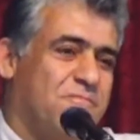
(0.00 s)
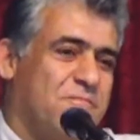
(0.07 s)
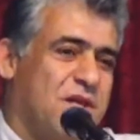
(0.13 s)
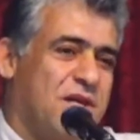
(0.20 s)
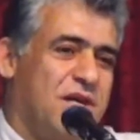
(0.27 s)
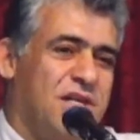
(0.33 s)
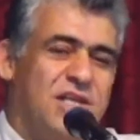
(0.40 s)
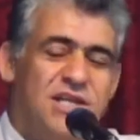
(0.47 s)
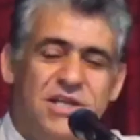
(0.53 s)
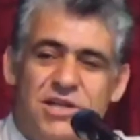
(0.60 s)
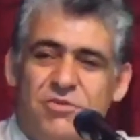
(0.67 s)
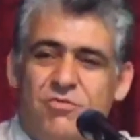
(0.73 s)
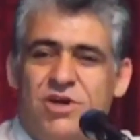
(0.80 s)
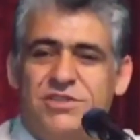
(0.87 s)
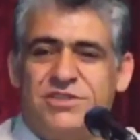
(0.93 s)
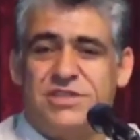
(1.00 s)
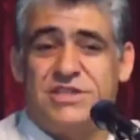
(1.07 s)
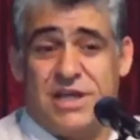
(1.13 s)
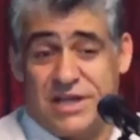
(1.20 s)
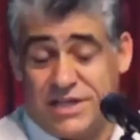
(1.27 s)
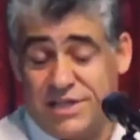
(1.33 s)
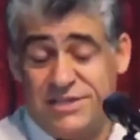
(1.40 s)
A lady was, a
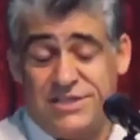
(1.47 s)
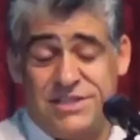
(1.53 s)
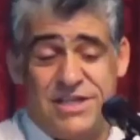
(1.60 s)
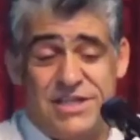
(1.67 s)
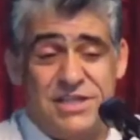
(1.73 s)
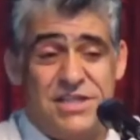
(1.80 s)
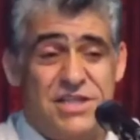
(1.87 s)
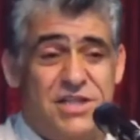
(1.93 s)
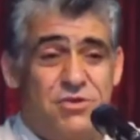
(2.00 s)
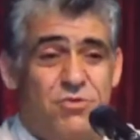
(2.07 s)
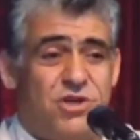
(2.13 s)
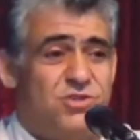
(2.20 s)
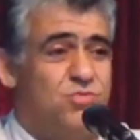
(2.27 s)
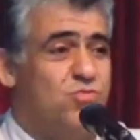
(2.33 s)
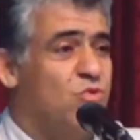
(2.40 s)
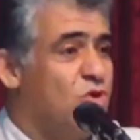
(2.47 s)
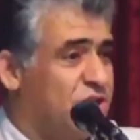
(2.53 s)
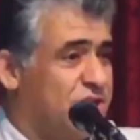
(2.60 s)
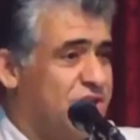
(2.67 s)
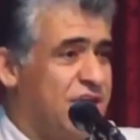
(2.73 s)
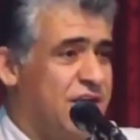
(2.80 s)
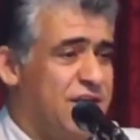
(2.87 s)
Christian lady was worked
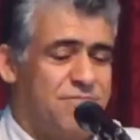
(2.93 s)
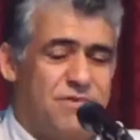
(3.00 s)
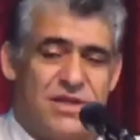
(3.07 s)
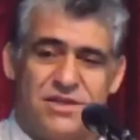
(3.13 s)
there, but